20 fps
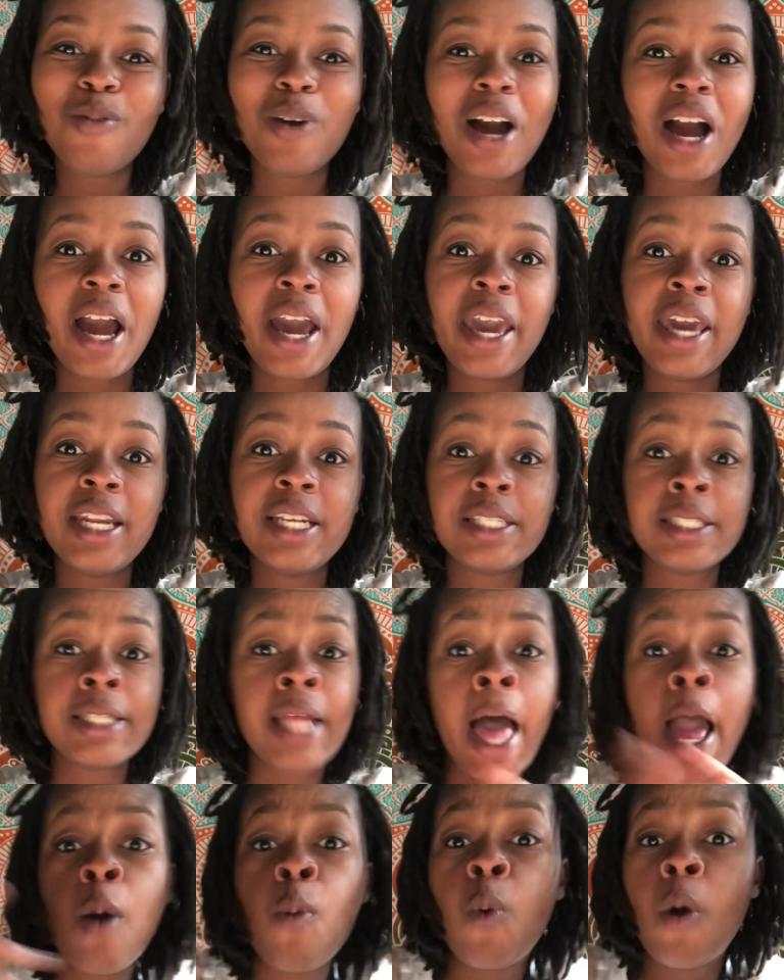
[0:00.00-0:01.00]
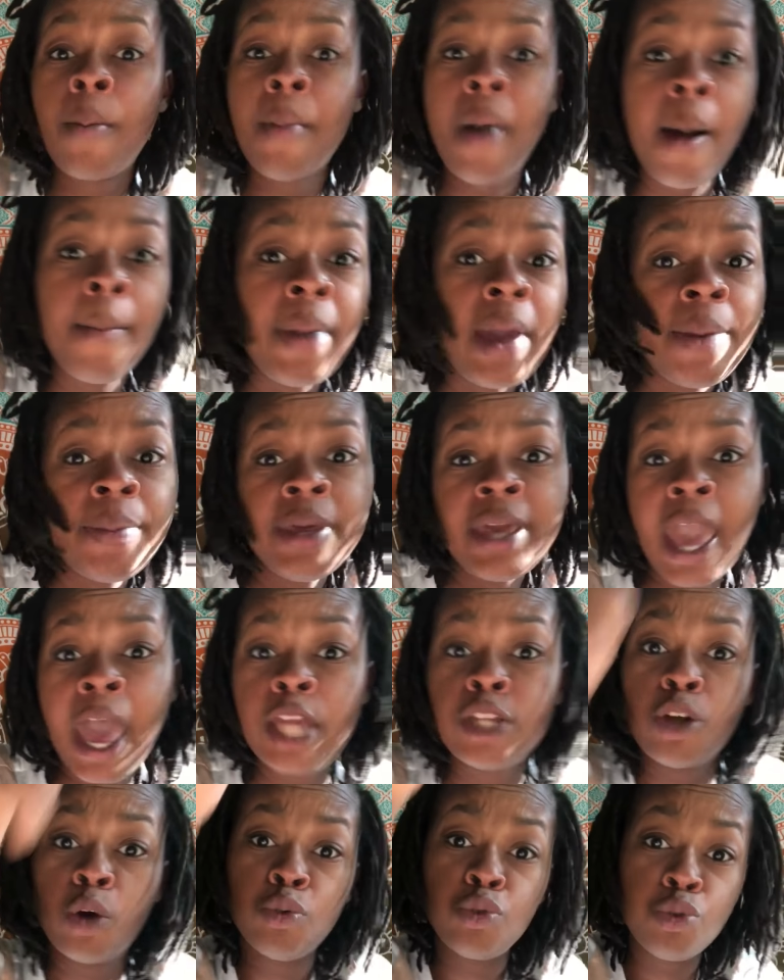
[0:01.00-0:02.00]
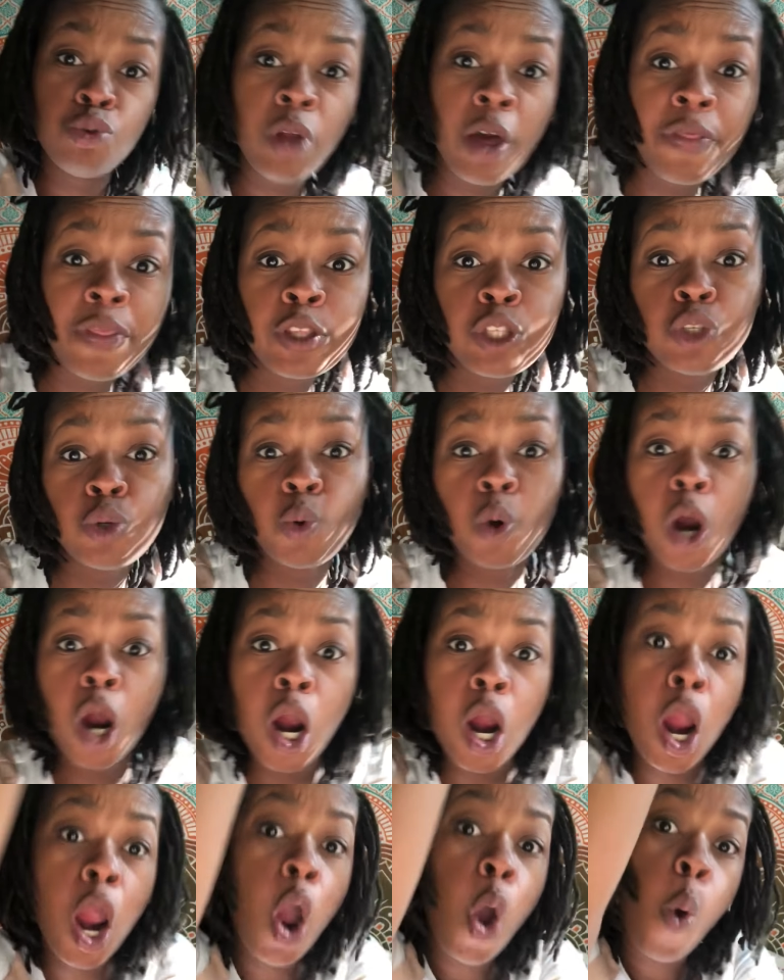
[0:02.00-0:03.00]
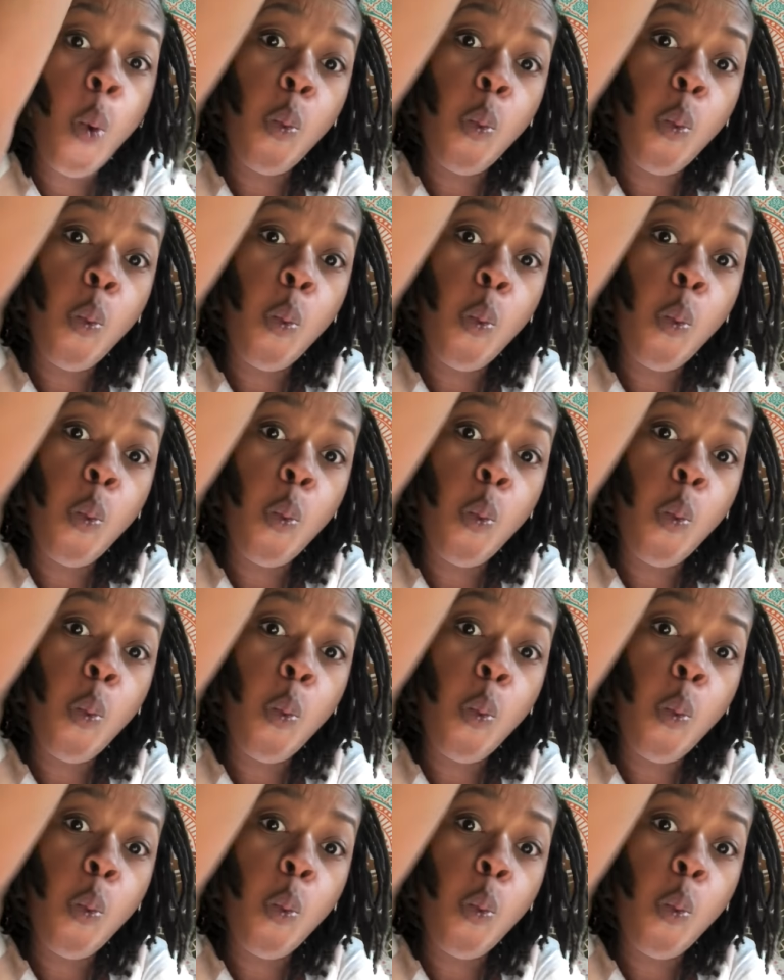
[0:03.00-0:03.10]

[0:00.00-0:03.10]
With Cayenne, it's like, where my baby at? Don't do nothing to her.